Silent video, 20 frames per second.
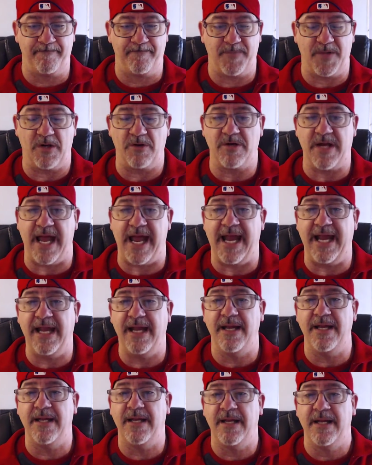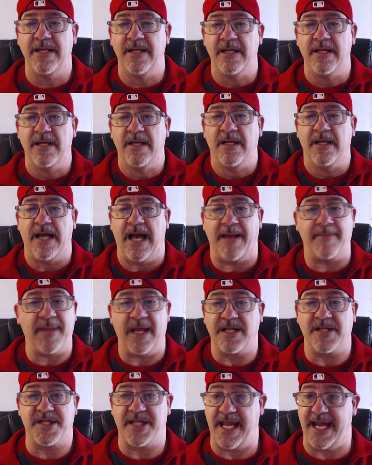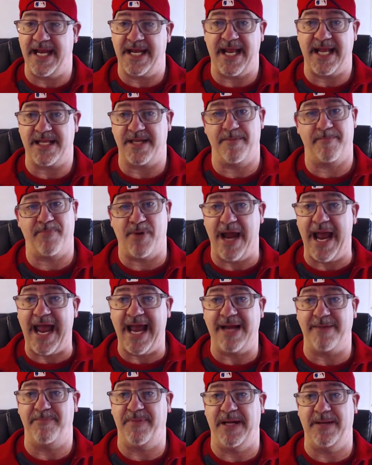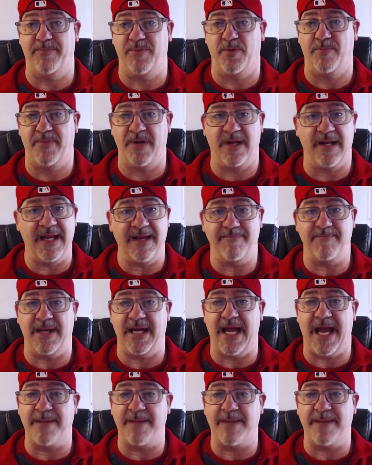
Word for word: Okay? I'm not saying that to brag, people, believe me.